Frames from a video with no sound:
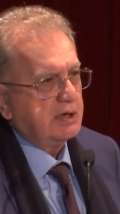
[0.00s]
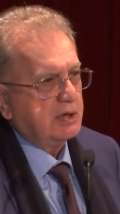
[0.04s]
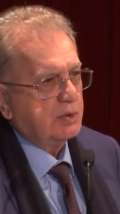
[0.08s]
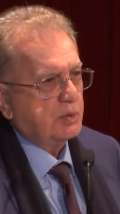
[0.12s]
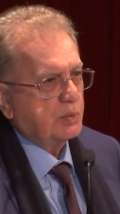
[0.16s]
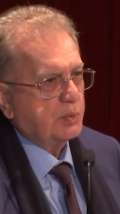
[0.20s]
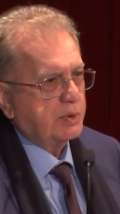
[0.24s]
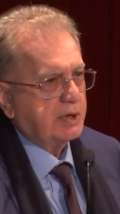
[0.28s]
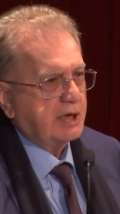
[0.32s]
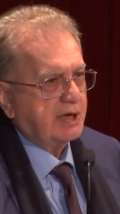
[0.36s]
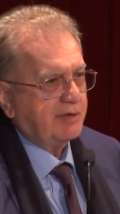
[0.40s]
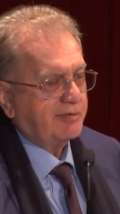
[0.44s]

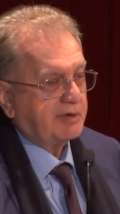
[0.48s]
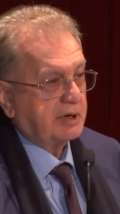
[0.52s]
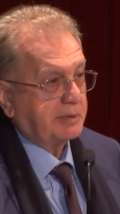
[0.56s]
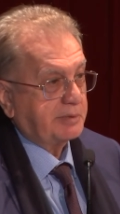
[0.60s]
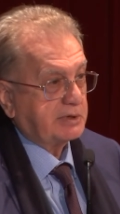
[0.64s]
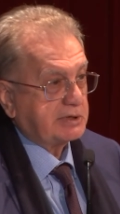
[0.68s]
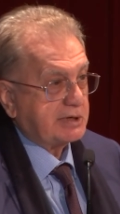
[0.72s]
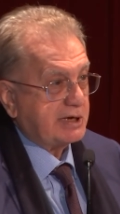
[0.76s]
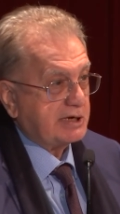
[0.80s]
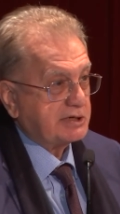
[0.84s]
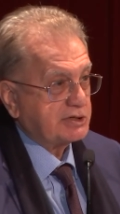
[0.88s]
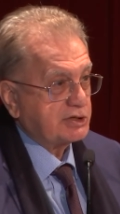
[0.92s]
We have
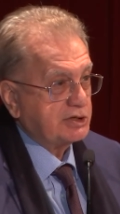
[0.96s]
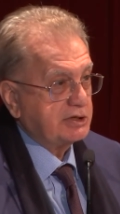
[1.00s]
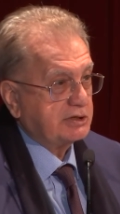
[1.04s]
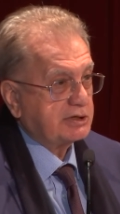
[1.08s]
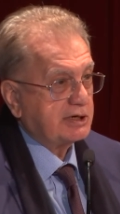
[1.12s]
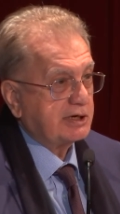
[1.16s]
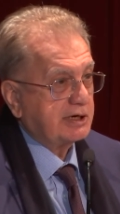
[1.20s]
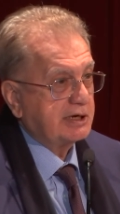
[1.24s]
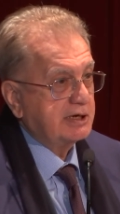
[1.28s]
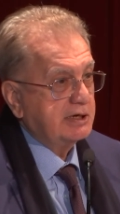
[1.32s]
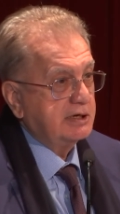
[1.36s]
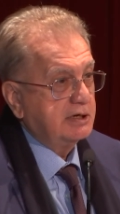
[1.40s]
Hermitage
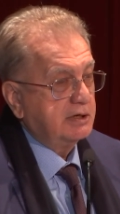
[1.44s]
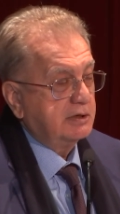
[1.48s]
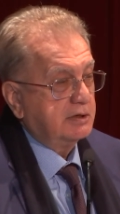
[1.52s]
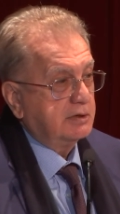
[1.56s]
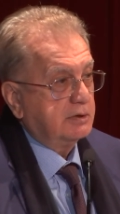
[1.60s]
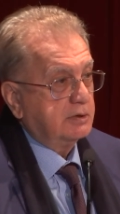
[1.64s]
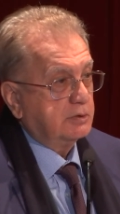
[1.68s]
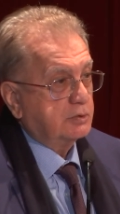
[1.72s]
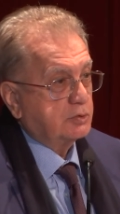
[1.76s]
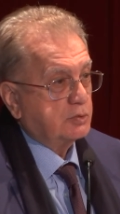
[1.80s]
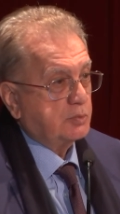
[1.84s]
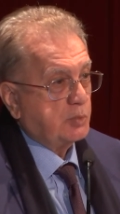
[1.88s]
Italy.
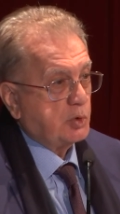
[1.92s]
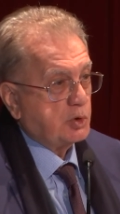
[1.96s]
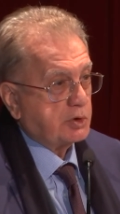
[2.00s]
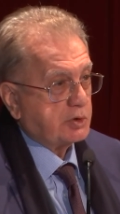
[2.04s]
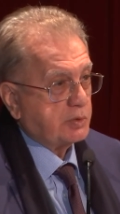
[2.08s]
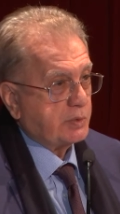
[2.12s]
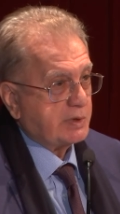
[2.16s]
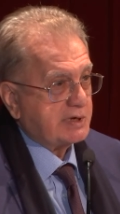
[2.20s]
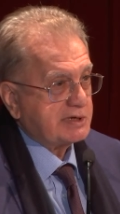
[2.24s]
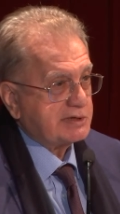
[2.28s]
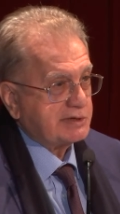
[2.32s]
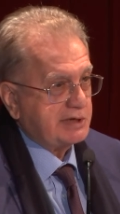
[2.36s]

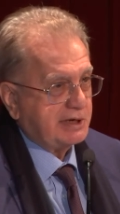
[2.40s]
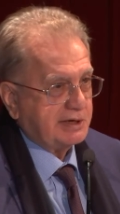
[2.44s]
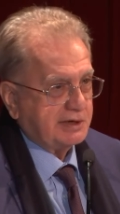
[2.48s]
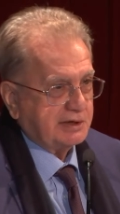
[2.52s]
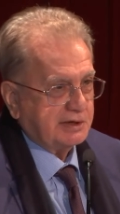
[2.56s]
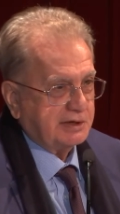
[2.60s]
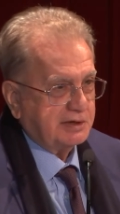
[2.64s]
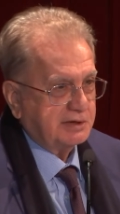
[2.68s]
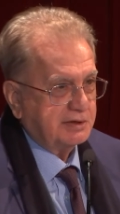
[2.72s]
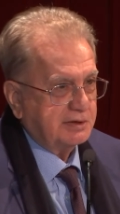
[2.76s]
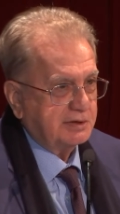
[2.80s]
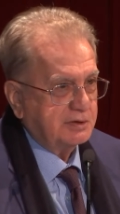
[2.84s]
Tomorrow we are
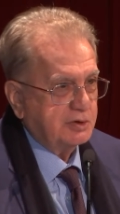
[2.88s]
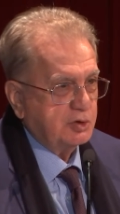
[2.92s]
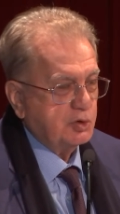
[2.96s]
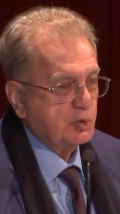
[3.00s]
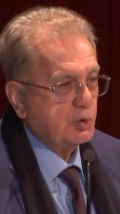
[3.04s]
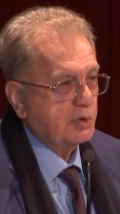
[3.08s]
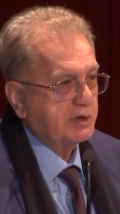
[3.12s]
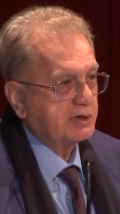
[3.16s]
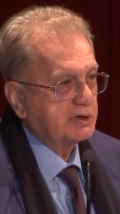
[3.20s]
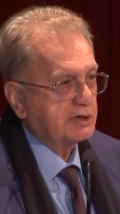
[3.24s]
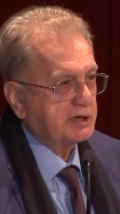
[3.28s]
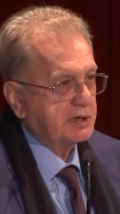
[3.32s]
signing
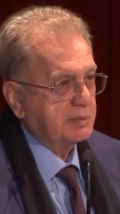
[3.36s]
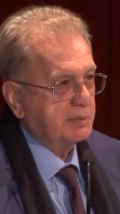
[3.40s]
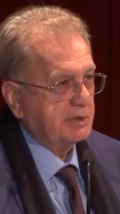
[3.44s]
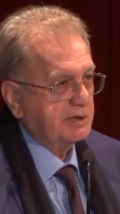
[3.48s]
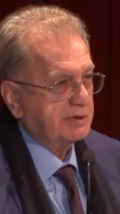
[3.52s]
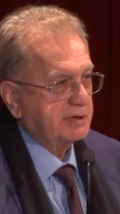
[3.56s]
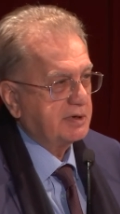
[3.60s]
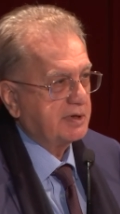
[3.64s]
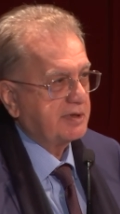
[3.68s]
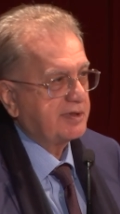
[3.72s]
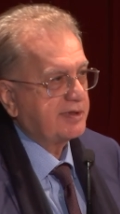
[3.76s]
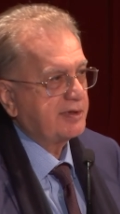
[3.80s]
new
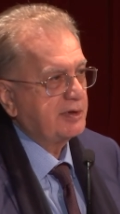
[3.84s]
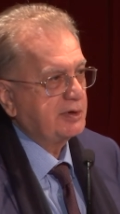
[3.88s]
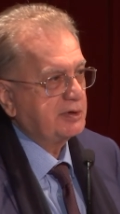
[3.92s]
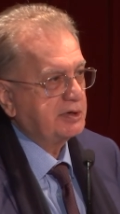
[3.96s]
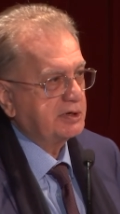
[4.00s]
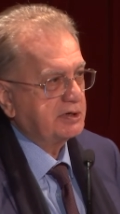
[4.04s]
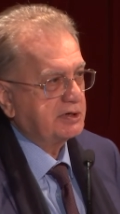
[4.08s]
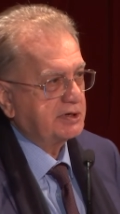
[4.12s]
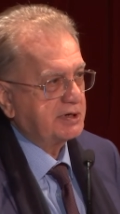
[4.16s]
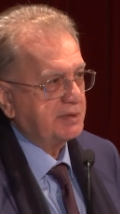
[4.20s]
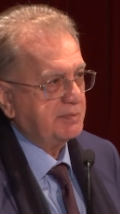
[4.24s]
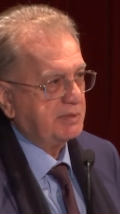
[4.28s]
agreement, the third
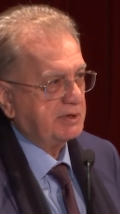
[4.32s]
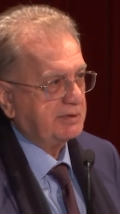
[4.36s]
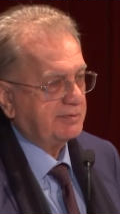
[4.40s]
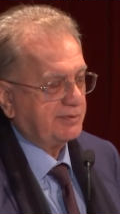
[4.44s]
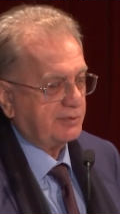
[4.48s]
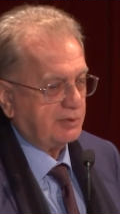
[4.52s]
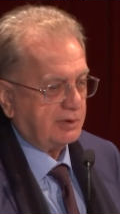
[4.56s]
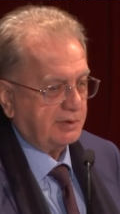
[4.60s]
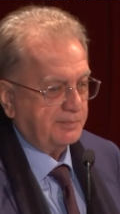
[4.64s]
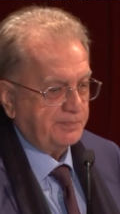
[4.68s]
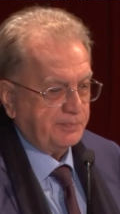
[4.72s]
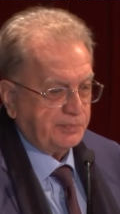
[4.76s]
agreement
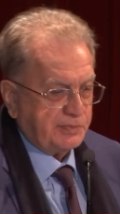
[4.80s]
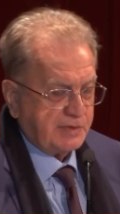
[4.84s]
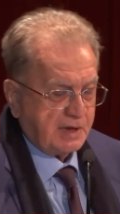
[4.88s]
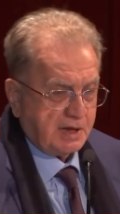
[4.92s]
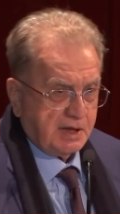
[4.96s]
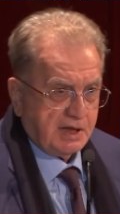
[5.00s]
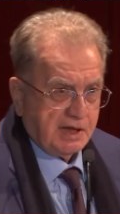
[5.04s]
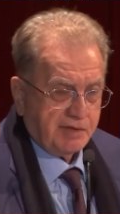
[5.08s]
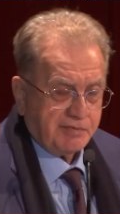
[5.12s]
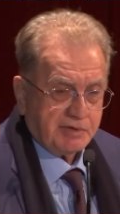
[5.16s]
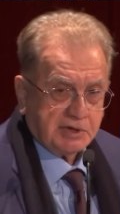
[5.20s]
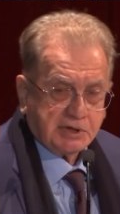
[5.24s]
for
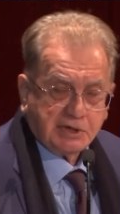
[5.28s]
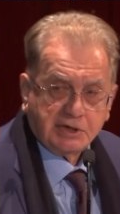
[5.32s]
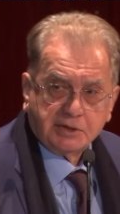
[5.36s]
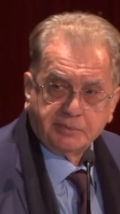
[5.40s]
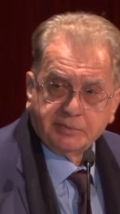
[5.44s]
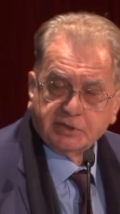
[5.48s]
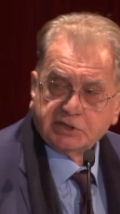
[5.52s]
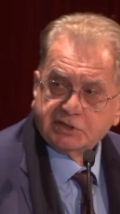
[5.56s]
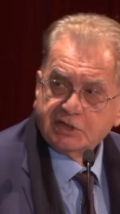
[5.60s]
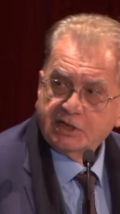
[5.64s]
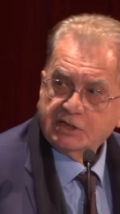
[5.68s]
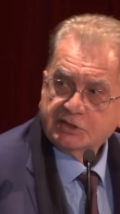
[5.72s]
having
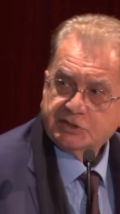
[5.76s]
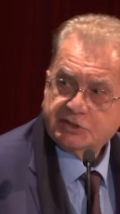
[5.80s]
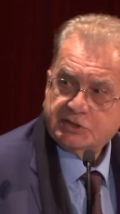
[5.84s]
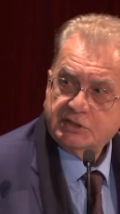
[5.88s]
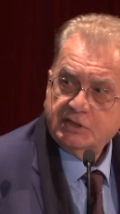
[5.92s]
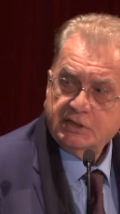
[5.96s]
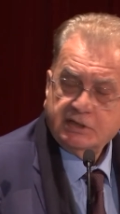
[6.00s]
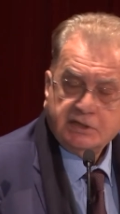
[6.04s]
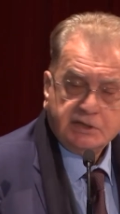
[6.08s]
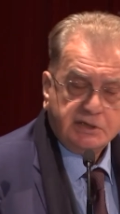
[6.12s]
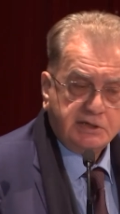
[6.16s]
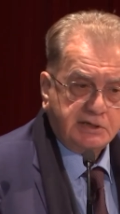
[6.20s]
Hermitage
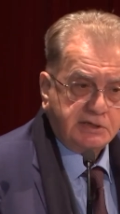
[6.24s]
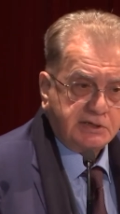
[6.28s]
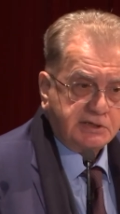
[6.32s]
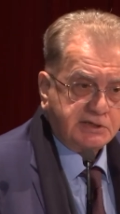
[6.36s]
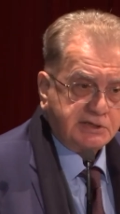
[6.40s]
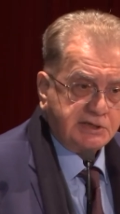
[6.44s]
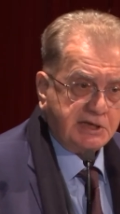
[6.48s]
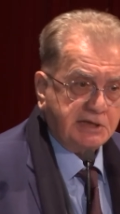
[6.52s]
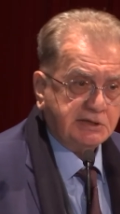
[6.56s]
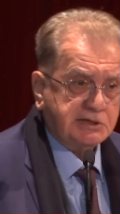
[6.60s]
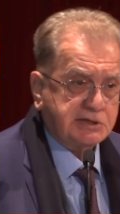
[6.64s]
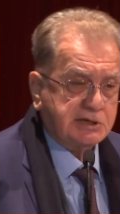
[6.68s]

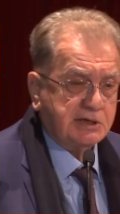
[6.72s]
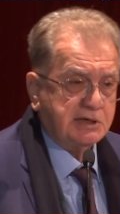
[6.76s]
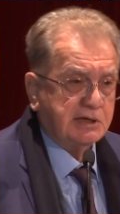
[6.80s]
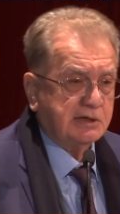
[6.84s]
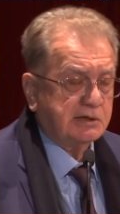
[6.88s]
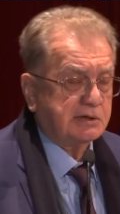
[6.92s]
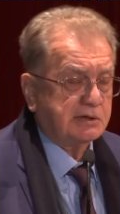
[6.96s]
Center,